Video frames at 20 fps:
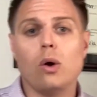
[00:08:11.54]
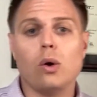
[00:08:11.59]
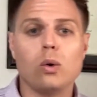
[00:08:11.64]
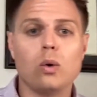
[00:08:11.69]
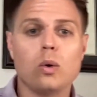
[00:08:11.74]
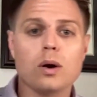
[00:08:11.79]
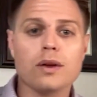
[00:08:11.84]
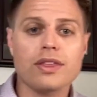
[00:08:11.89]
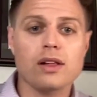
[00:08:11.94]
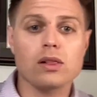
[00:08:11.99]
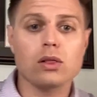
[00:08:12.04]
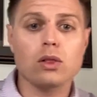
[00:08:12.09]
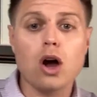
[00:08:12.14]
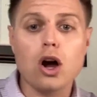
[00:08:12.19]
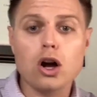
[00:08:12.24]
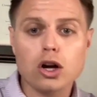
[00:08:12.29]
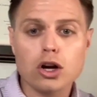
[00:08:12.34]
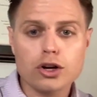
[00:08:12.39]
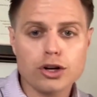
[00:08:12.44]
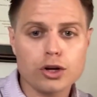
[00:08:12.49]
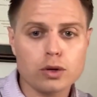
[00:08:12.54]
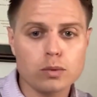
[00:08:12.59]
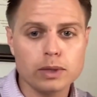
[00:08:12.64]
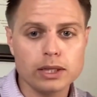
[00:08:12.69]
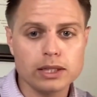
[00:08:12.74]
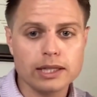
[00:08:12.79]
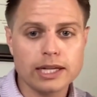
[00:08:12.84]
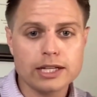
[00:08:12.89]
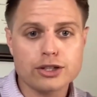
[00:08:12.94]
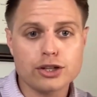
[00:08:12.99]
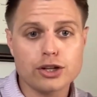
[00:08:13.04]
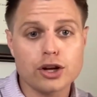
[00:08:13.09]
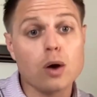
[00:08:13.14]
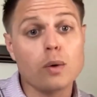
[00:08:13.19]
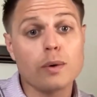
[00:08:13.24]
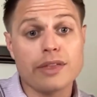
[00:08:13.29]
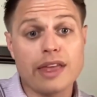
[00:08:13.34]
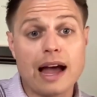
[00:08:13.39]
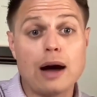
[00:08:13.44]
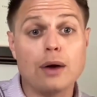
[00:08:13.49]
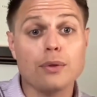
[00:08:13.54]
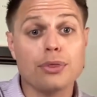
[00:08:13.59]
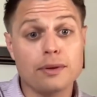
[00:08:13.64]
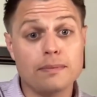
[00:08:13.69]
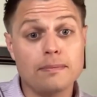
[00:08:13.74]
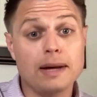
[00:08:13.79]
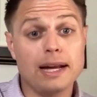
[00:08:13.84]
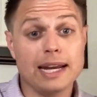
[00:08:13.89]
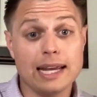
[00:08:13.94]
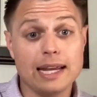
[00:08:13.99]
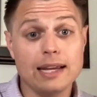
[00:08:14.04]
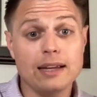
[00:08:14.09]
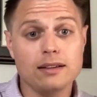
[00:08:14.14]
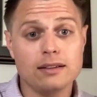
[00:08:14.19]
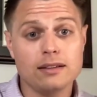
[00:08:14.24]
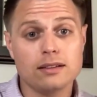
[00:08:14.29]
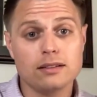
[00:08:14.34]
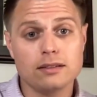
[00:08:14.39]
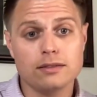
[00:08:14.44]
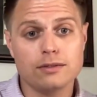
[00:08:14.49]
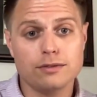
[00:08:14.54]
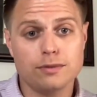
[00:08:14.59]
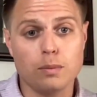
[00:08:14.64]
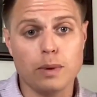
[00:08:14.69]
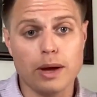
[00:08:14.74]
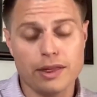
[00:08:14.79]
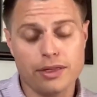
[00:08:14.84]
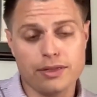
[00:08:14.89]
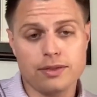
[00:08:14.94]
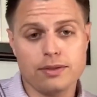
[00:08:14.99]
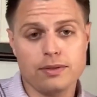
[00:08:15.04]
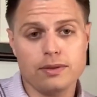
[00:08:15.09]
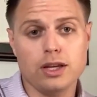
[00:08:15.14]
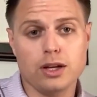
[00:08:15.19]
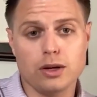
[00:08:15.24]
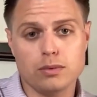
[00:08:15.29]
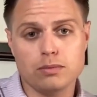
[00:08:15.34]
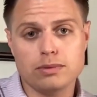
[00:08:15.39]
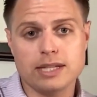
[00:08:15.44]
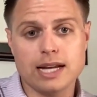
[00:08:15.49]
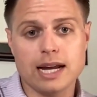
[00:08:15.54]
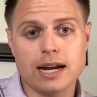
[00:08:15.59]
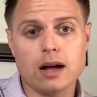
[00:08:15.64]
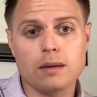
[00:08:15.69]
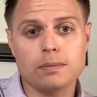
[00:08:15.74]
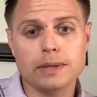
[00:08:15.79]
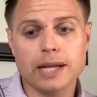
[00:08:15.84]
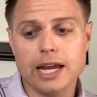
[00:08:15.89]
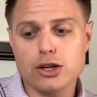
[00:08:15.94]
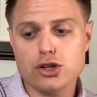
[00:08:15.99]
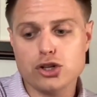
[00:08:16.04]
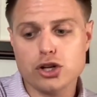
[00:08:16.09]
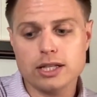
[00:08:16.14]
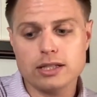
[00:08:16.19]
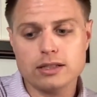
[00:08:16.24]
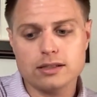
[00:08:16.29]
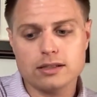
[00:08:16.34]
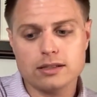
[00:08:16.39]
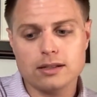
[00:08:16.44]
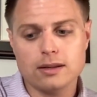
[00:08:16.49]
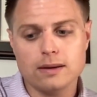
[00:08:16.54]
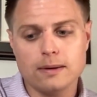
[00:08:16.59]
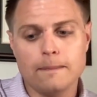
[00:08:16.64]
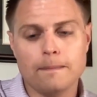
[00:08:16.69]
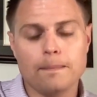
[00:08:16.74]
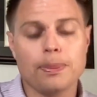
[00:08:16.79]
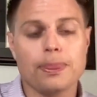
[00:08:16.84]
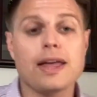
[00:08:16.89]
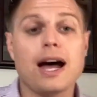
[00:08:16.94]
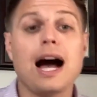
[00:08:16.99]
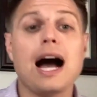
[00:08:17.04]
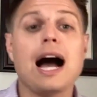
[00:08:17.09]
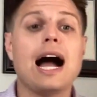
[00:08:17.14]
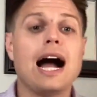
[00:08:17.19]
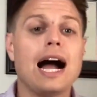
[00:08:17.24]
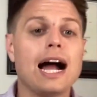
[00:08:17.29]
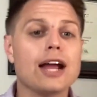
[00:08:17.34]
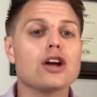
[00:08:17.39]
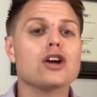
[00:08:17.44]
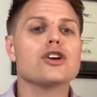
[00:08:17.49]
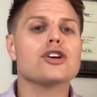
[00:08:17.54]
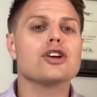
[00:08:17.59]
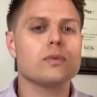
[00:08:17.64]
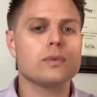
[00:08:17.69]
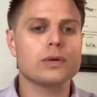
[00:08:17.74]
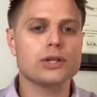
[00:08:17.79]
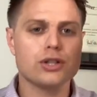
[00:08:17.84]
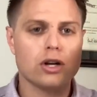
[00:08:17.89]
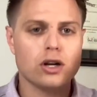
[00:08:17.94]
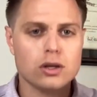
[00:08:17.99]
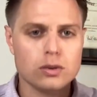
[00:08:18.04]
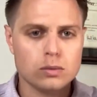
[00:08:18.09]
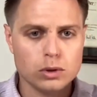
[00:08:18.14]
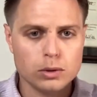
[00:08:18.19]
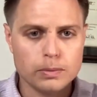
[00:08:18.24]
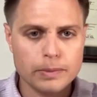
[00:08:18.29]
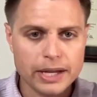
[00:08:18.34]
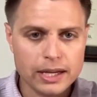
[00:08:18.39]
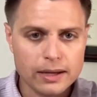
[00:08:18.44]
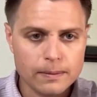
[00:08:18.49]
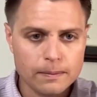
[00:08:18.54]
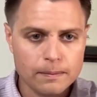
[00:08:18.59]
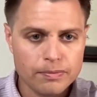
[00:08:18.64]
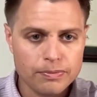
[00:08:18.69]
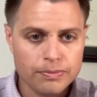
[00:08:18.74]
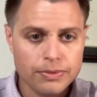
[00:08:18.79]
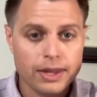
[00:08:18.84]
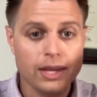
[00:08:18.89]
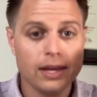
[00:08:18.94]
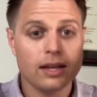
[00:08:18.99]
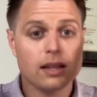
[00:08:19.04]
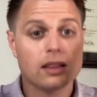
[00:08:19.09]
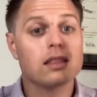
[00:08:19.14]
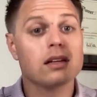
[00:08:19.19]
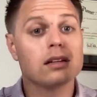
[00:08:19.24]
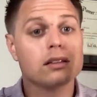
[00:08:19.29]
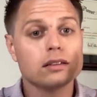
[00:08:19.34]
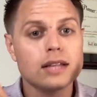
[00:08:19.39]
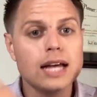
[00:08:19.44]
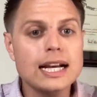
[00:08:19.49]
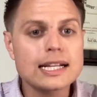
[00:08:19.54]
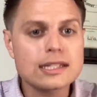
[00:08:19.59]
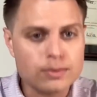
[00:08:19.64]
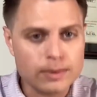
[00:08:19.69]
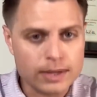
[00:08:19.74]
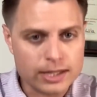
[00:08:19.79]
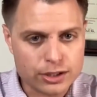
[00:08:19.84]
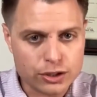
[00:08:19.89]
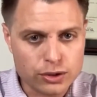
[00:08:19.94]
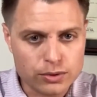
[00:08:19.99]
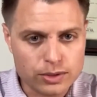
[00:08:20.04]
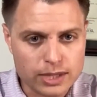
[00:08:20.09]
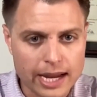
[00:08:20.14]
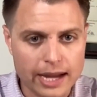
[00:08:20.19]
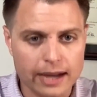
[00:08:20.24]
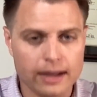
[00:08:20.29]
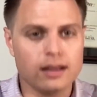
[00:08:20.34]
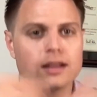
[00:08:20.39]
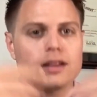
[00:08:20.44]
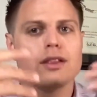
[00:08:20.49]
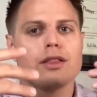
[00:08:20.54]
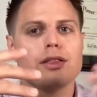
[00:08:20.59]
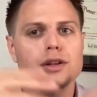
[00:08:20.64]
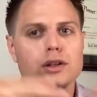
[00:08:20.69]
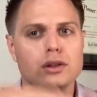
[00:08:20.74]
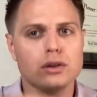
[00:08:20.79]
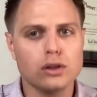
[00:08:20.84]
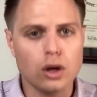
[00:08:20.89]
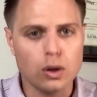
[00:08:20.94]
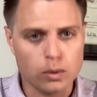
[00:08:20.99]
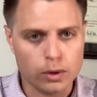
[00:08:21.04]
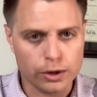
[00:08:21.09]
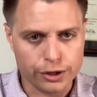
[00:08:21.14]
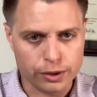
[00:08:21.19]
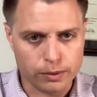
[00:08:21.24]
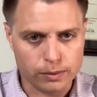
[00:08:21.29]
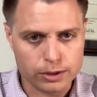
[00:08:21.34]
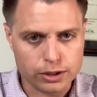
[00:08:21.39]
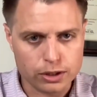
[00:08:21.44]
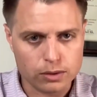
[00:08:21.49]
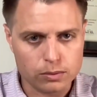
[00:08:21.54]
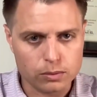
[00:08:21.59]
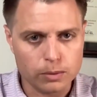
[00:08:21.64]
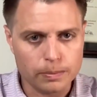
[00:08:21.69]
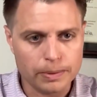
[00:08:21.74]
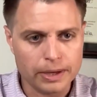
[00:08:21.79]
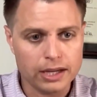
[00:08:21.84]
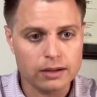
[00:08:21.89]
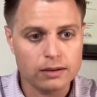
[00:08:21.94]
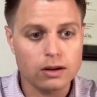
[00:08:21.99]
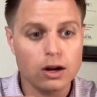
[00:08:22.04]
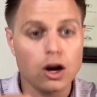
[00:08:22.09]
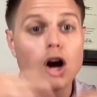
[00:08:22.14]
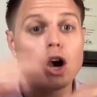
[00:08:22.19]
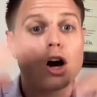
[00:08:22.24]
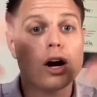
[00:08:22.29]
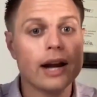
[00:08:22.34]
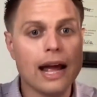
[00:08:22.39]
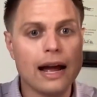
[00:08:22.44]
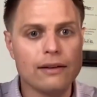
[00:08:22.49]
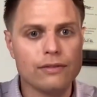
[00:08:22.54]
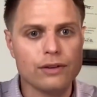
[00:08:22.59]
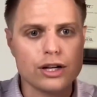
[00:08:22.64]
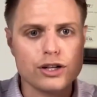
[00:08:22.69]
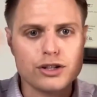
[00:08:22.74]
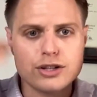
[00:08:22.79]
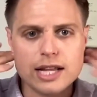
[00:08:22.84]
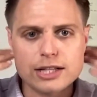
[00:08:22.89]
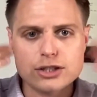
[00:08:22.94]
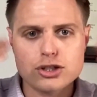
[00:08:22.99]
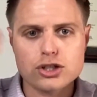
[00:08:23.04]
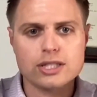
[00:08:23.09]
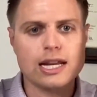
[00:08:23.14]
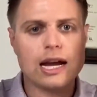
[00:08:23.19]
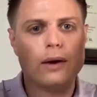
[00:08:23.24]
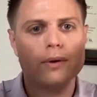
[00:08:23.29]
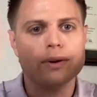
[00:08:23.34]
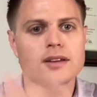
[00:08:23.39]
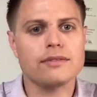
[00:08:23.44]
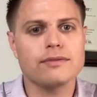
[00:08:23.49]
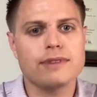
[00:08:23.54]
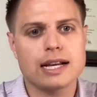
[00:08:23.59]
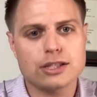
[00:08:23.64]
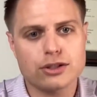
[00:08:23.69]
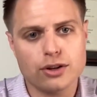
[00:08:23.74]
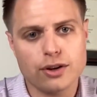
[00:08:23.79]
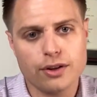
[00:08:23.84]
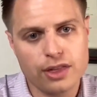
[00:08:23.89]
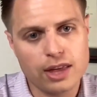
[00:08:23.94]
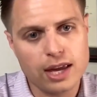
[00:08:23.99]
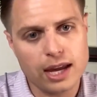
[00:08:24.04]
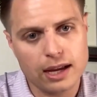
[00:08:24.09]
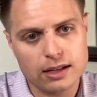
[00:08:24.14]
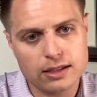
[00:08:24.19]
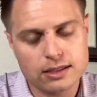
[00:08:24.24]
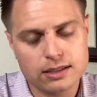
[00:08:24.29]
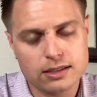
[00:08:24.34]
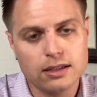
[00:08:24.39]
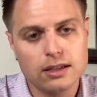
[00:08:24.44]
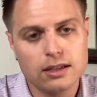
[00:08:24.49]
or the longer you're willing to go without the money with, debt obligations, the higher your return will be. The less risk you take, the lower your return will be. On average, that's just how an investor thinks.